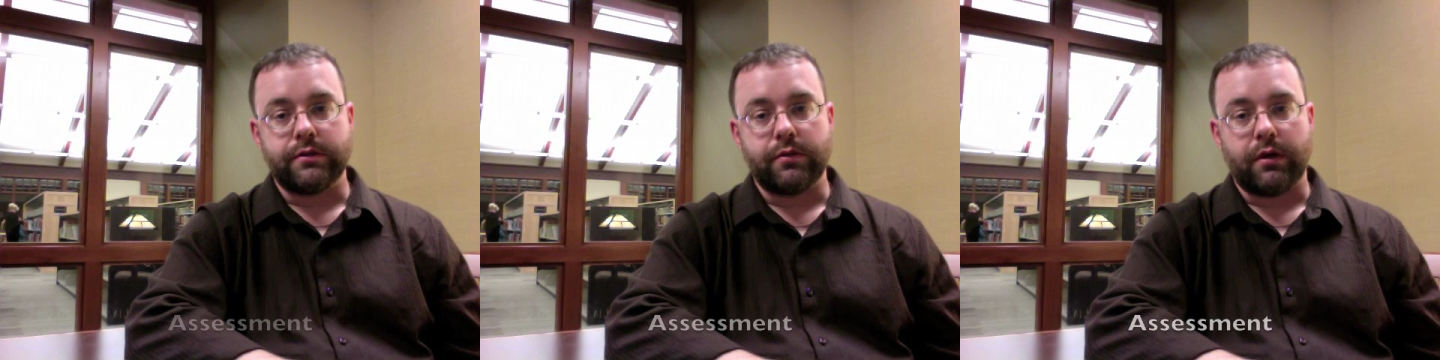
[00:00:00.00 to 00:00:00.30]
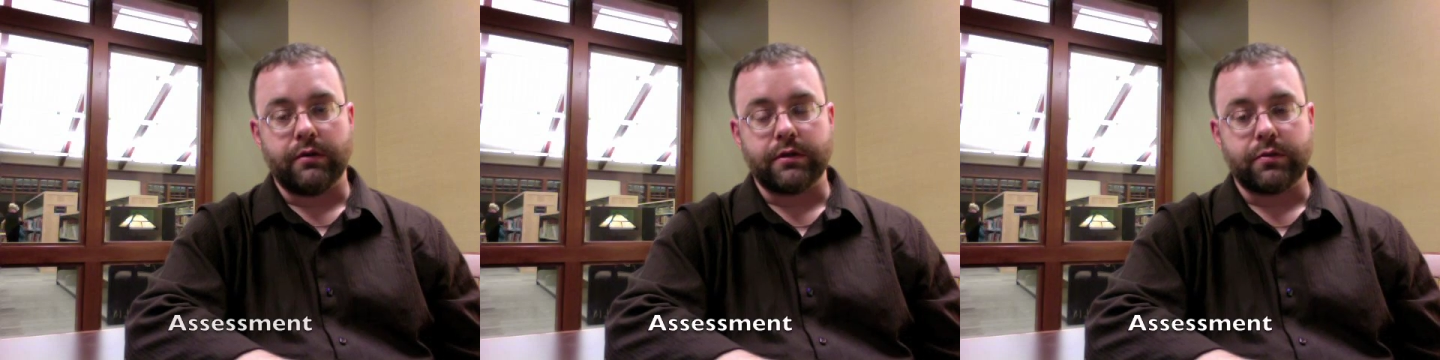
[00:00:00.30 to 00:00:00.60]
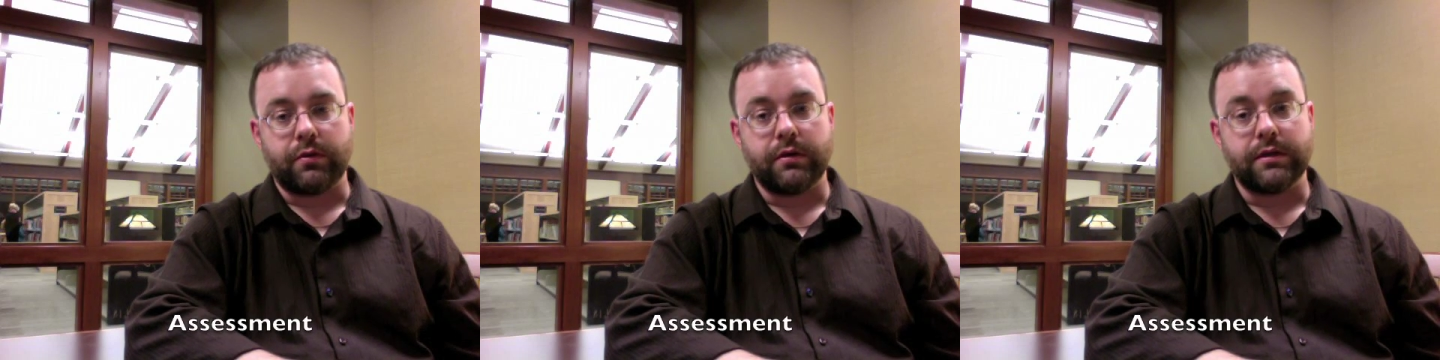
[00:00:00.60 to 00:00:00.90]
do all this
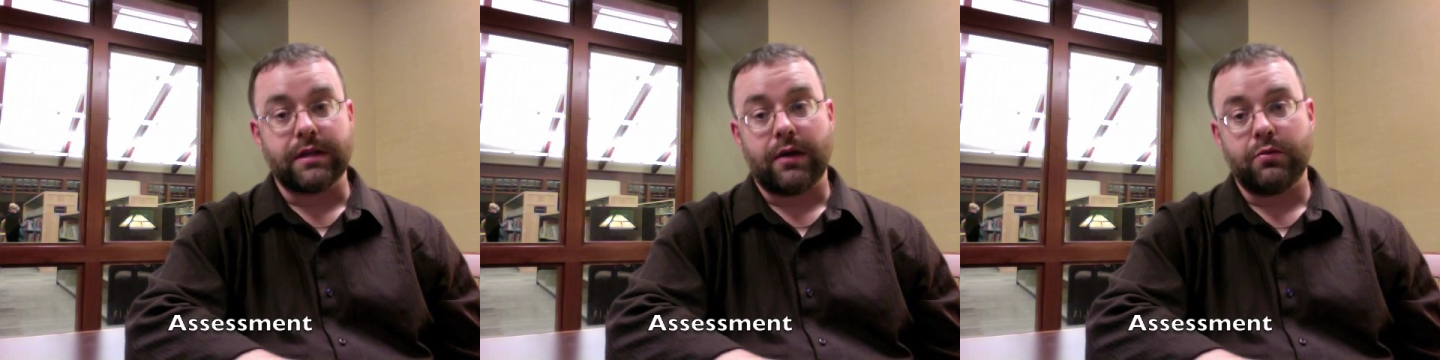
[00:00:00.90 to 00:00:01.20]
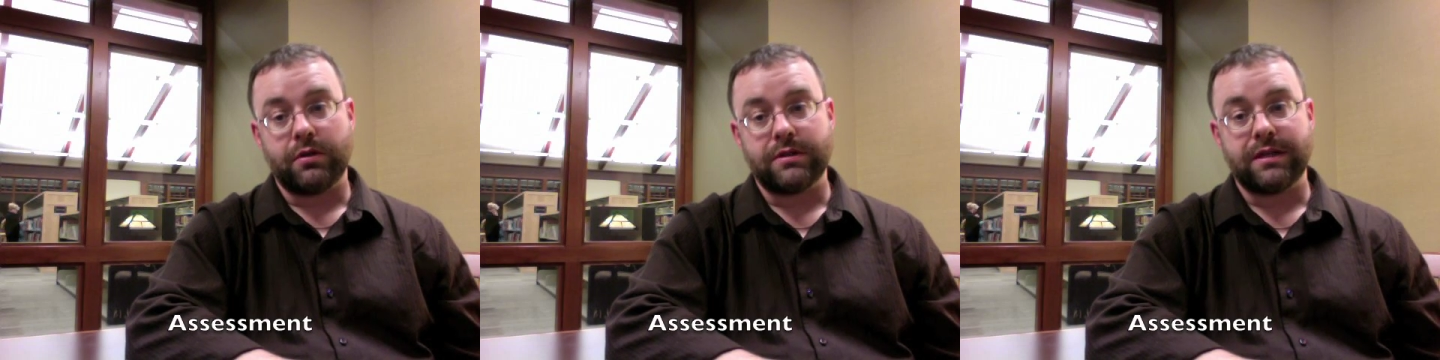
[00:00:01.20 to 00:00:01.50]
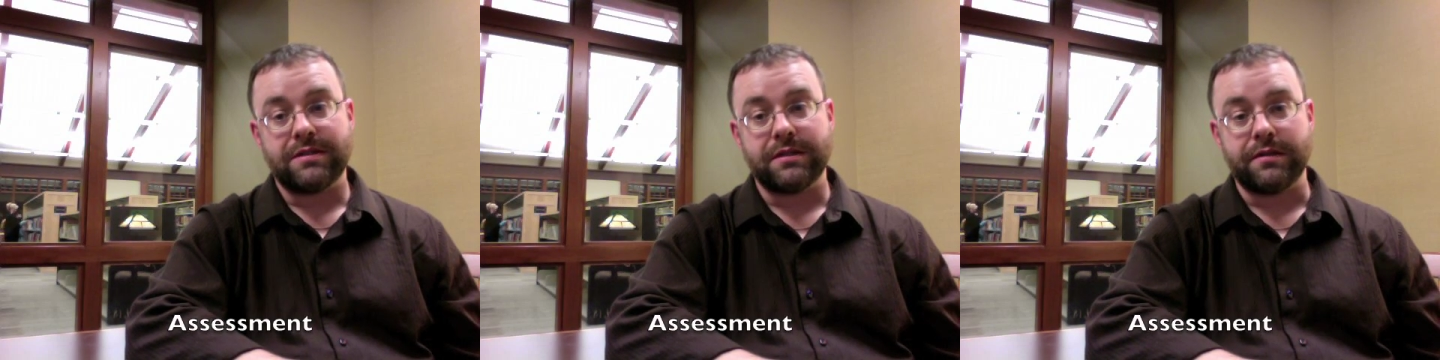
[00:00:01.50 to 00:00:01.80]
work is how we're
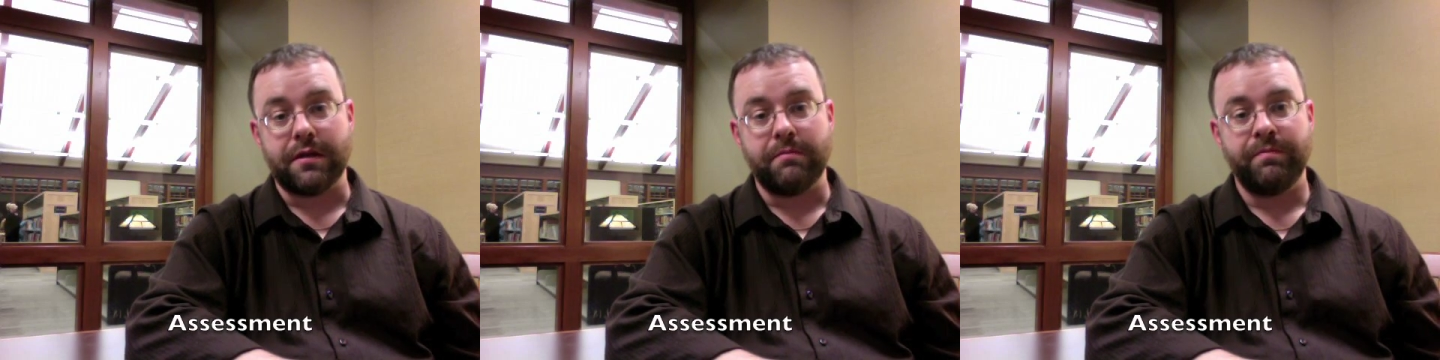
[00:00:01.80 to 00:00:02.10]
assessing them.